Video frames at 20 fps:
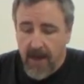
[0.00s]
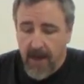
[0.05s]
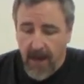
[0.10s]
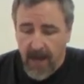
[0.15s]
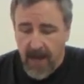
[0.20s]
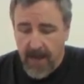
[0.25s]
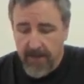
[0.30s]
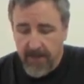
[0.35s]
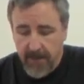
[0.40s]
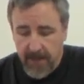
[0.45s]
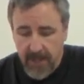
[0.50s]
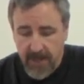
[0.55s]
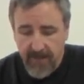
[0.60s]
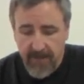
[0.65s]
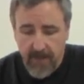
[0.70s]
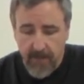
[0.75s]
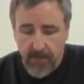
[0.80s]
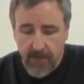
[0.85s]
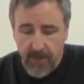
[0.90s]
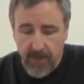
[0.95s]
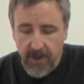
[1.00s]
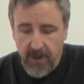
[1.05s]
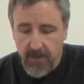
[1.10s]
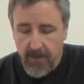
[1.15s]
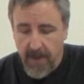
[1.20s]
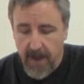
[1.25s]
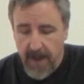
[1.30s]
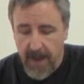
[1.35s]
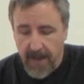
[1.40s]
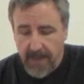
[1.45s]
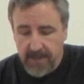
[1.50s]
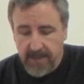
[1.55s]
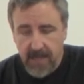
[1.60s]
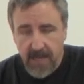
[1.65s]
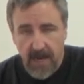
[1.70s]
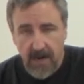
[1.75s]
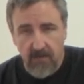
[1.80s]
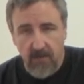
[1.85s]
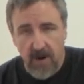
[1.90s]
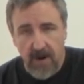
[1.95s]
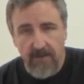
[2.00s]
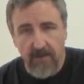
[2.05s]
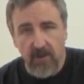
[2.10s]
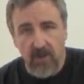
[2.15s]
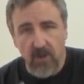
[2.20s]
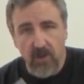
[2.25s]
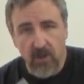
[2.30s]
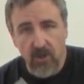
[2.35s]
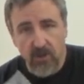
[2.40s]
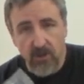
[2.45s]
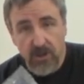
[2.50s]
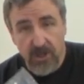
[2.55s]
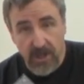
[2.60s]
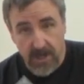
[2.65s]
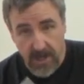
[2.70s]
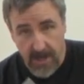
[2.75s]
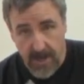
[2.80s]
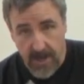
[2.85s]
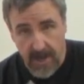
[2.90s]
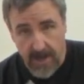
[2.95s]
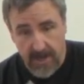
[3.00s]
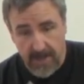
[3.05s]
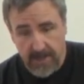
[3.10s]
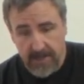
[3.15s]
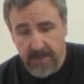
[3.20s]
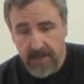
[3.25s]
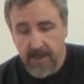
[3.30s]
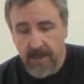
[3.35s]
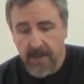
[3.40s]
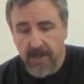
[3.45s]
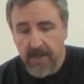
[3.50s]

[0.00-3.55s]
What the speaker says: I believe that breather bags have revolutionized